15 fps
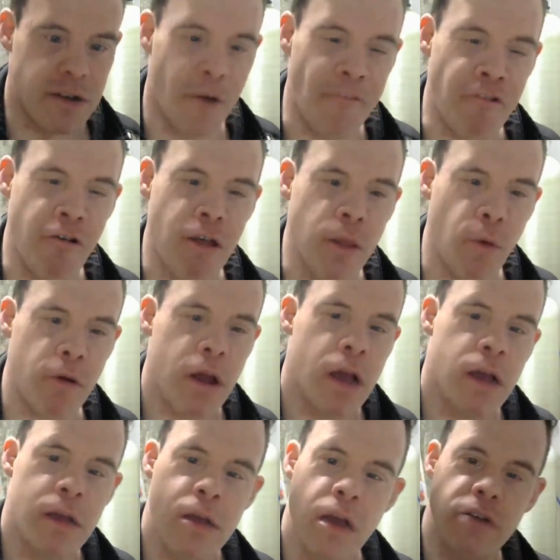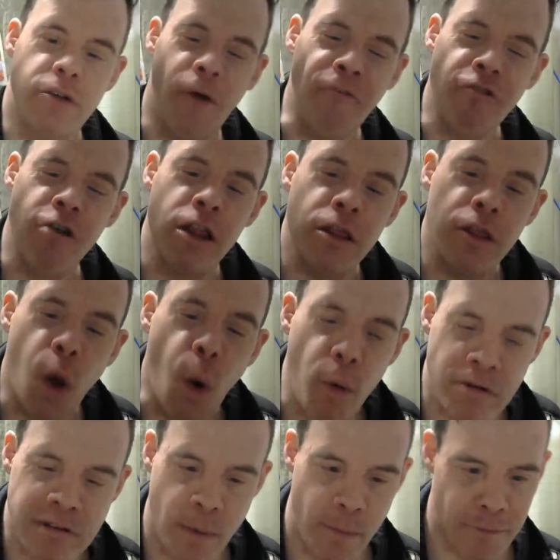Go for a
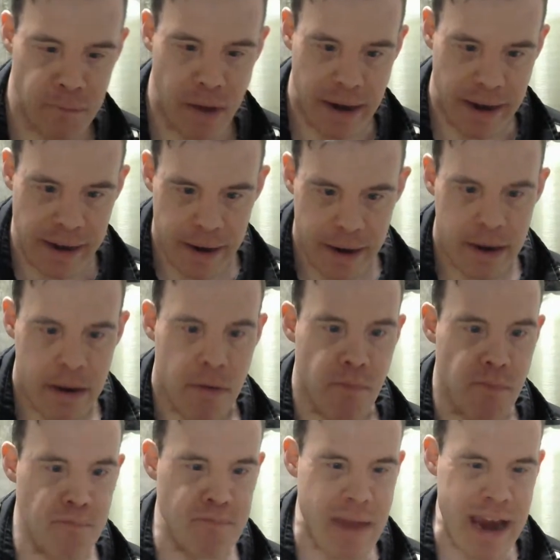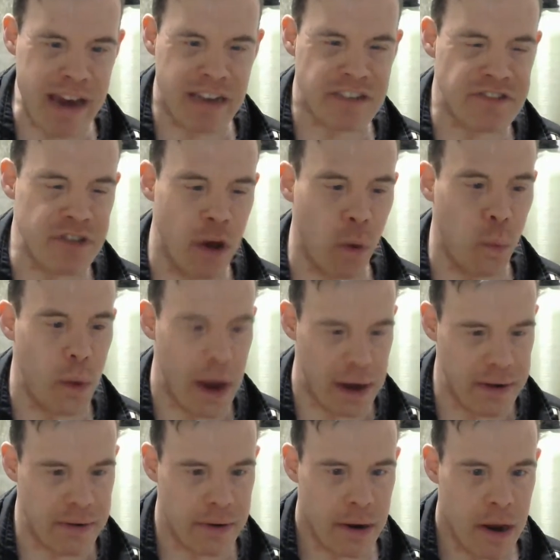lower sum of money. Make Snow
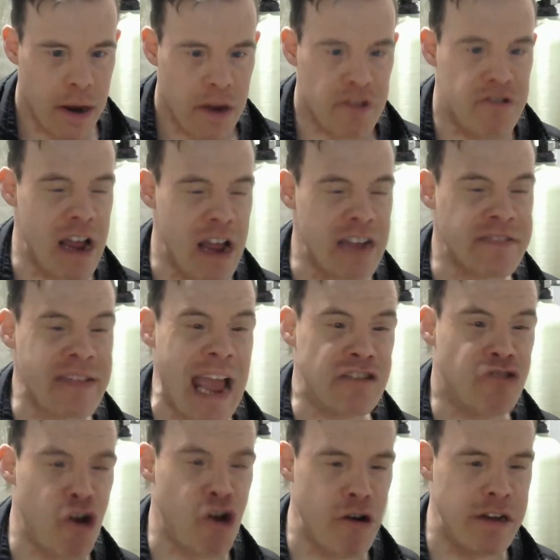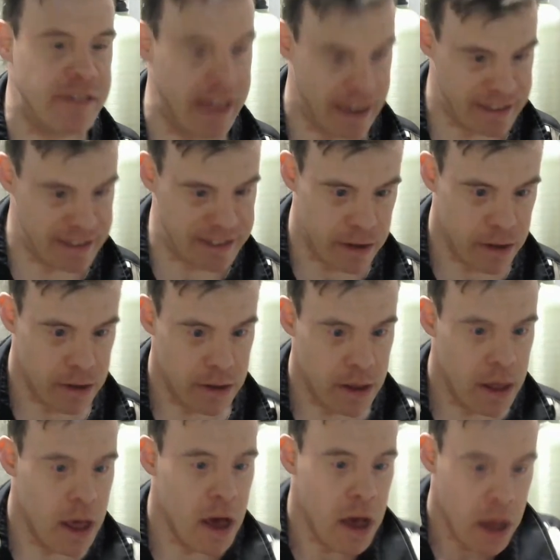White just as good as this,
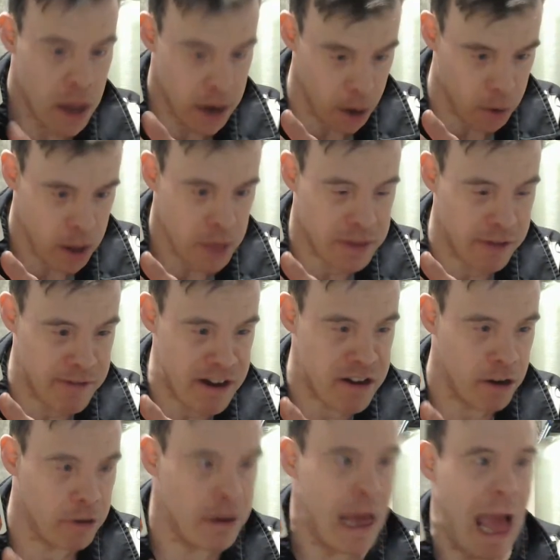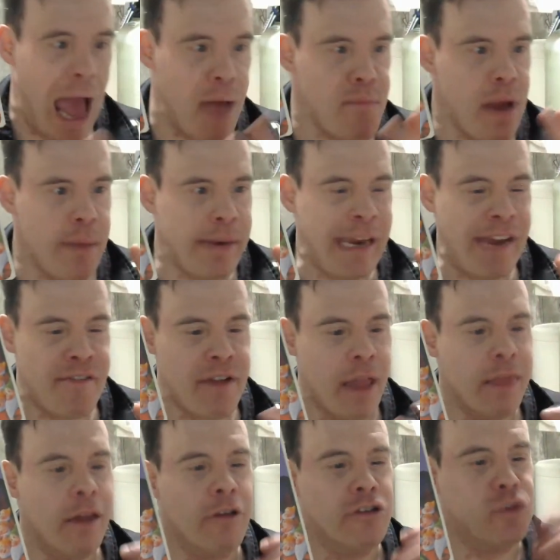the original, and maybe even
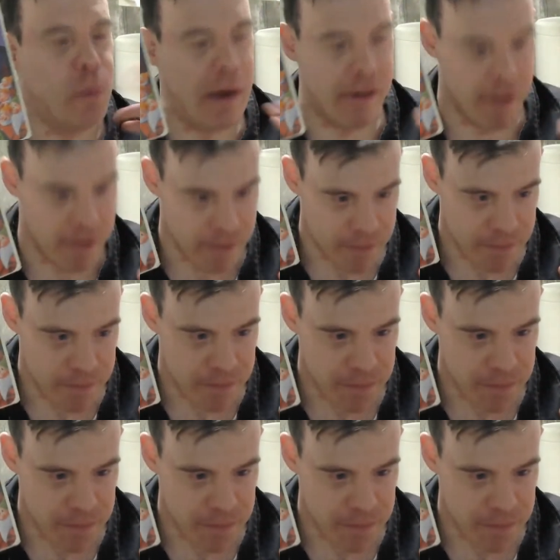a little sweeter.